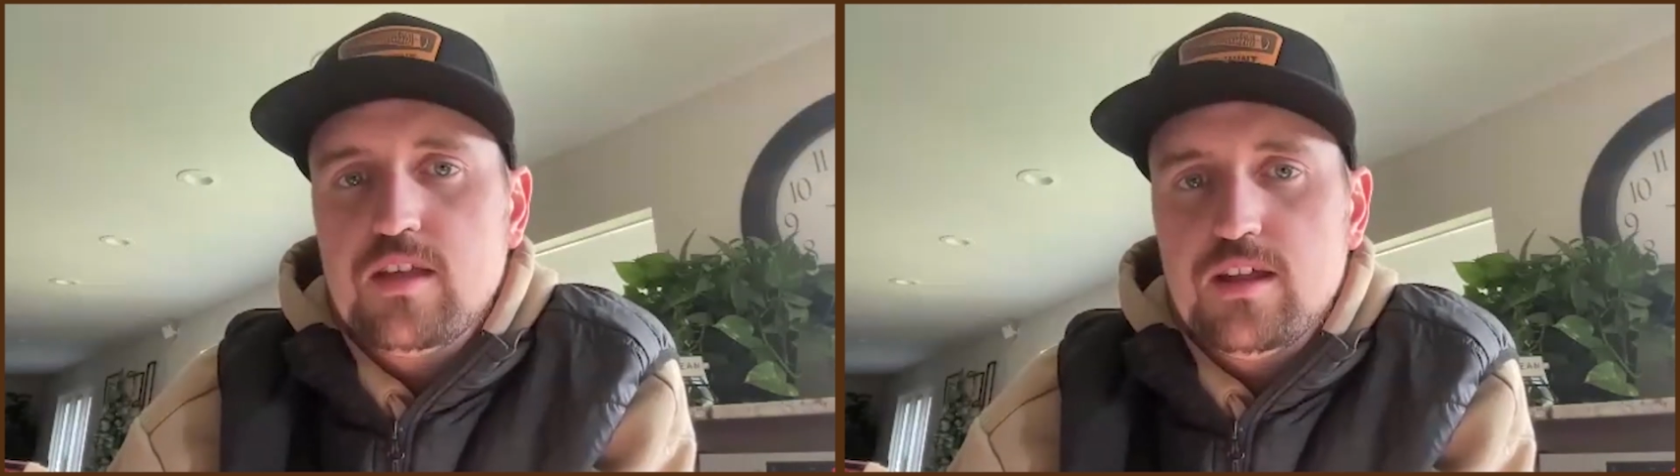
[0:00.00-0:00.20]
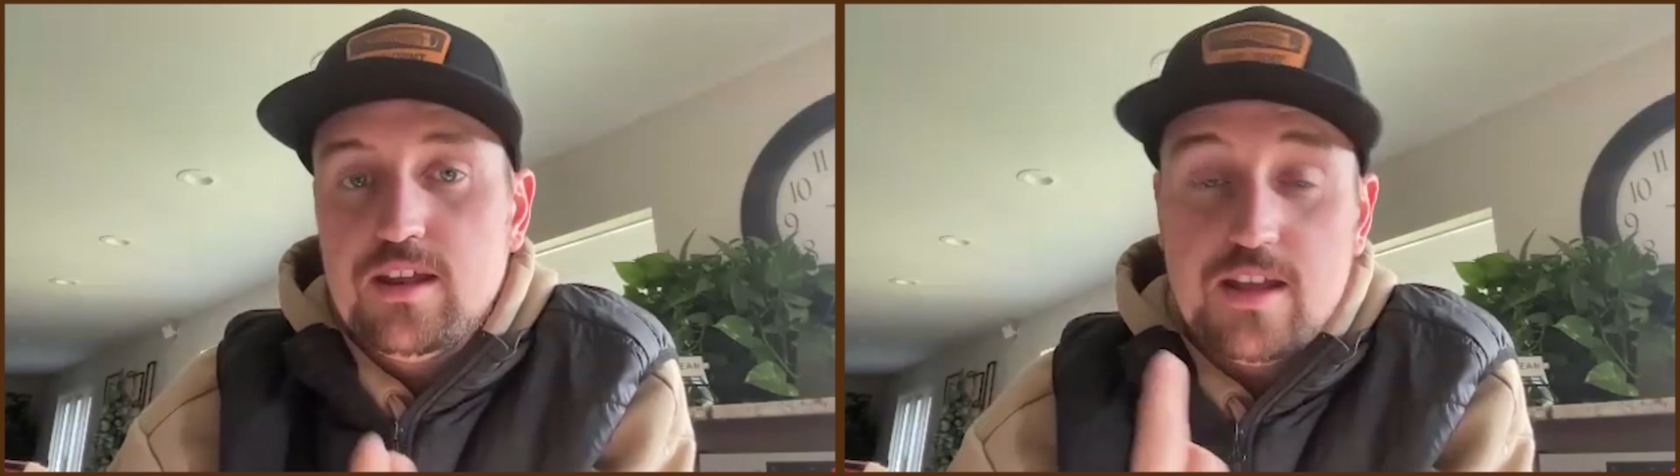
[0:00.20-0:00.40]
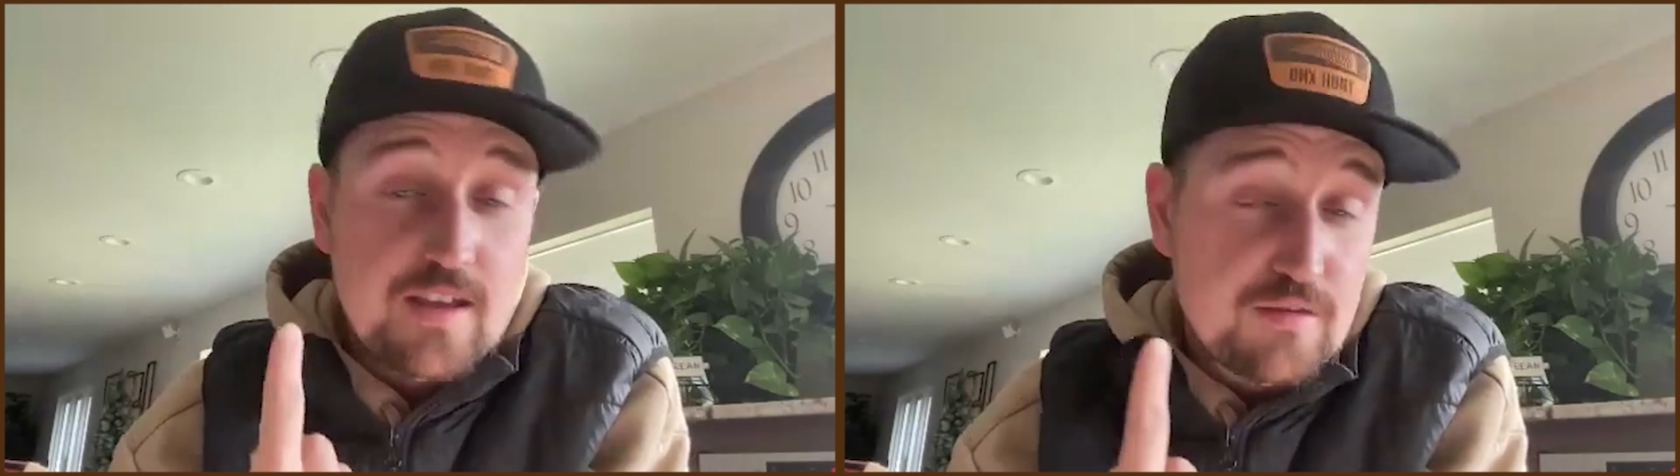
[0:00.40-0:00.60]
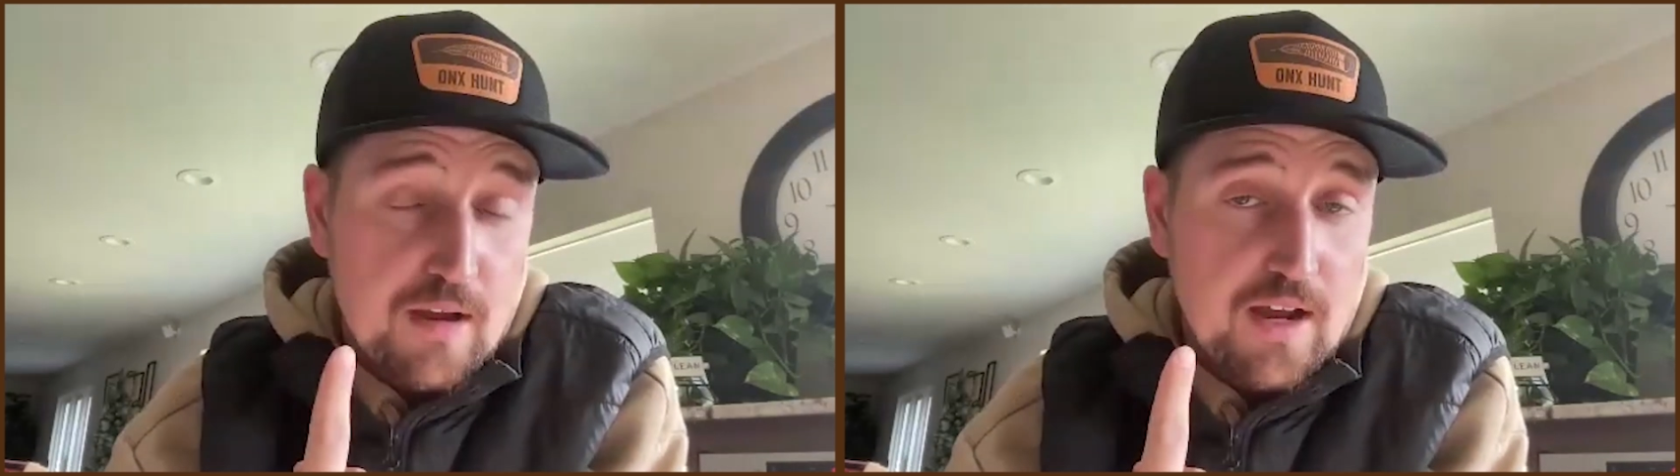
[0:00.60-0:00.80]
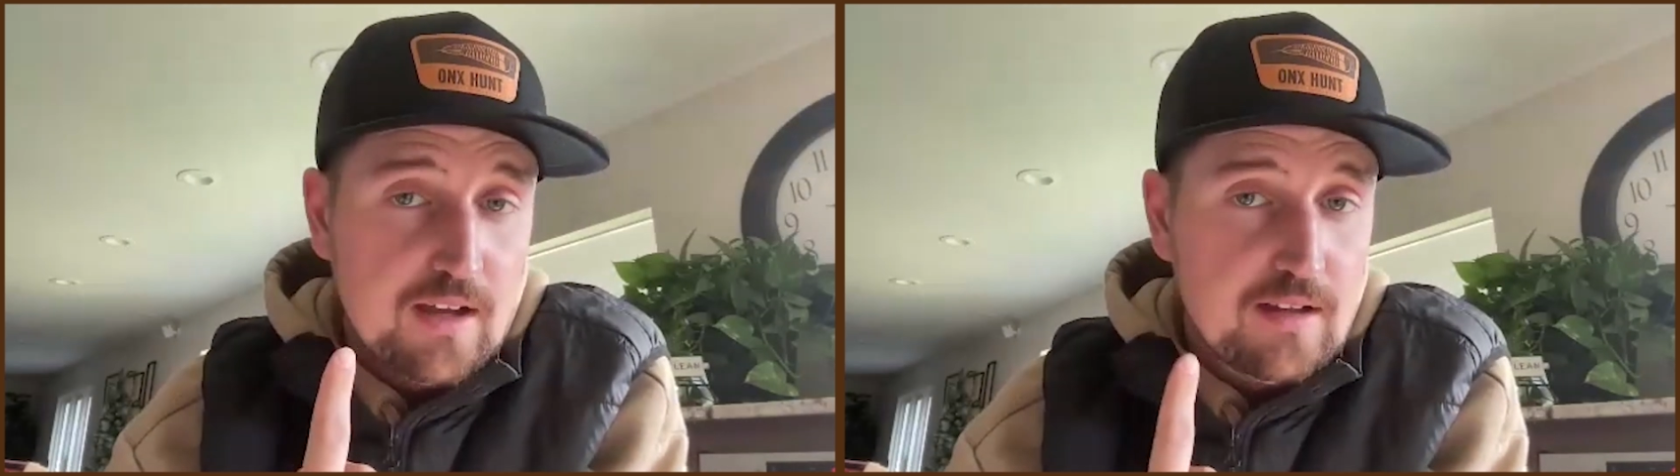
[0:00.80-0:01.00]
that in his
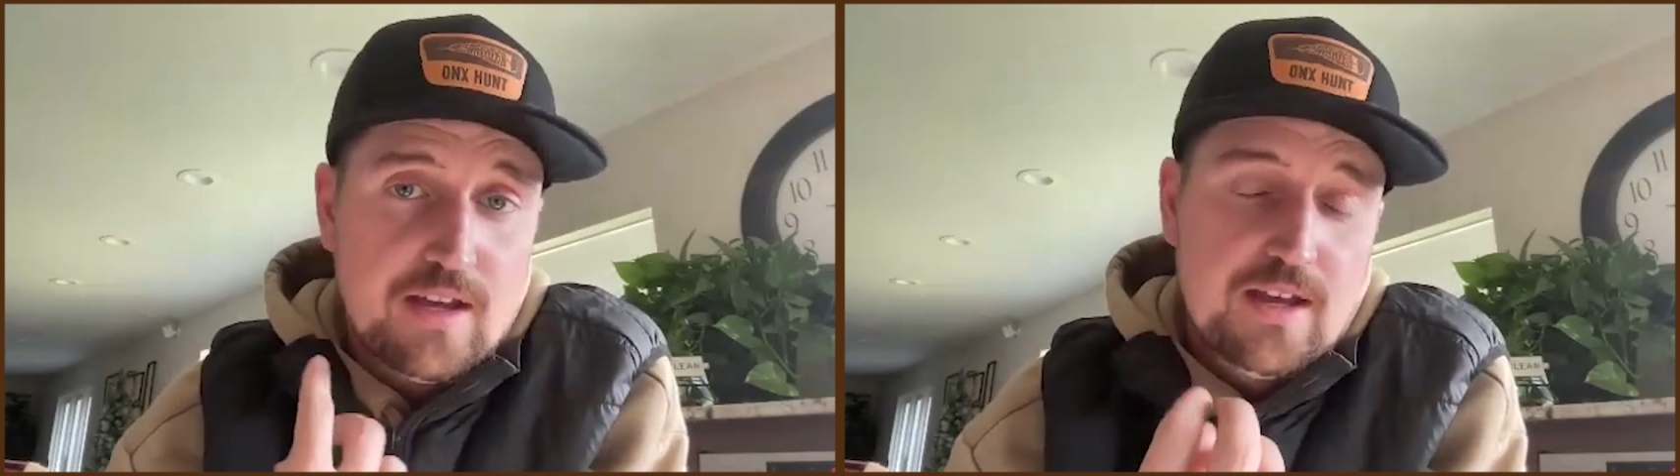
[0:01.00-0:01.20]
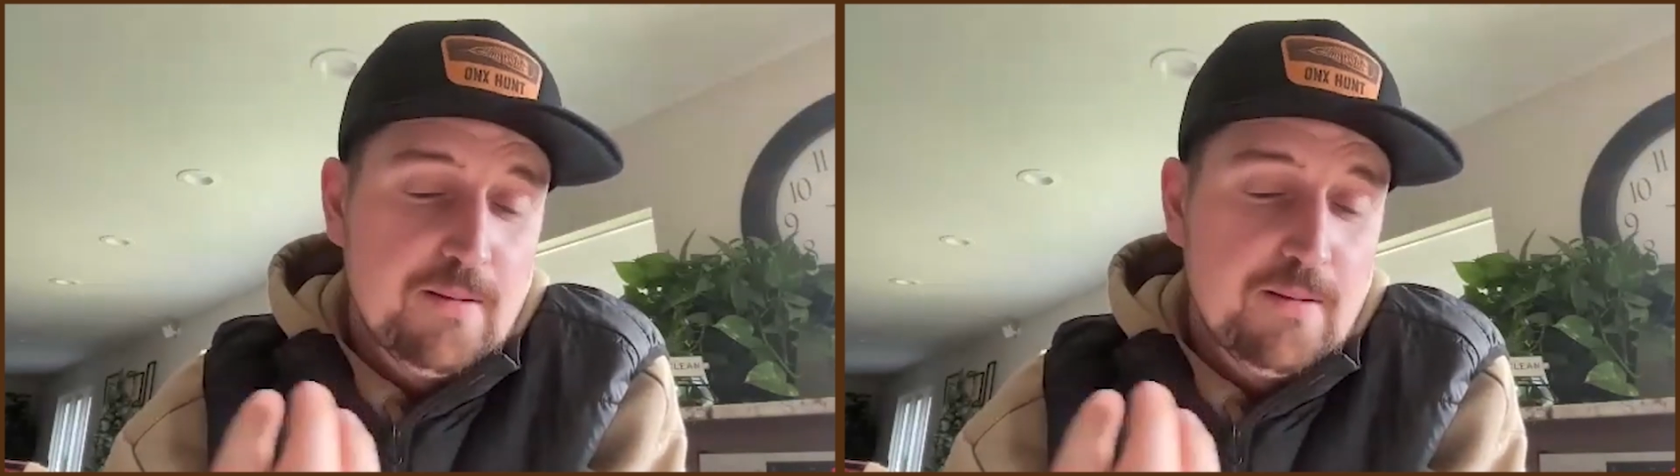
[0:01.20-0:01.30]
mind,